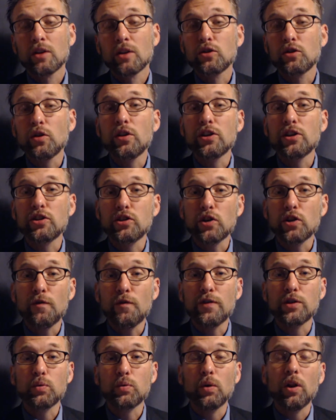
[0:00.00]
So the
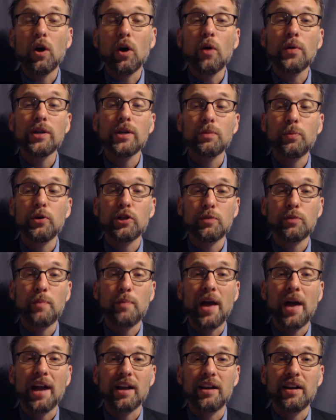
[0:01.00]
surface will always push
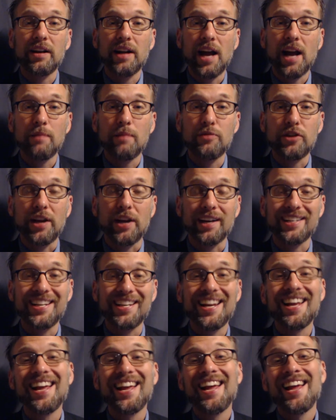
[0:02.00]
back on an
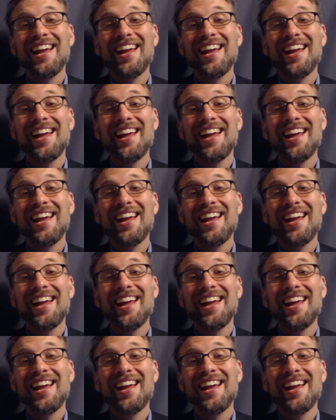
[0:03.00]
object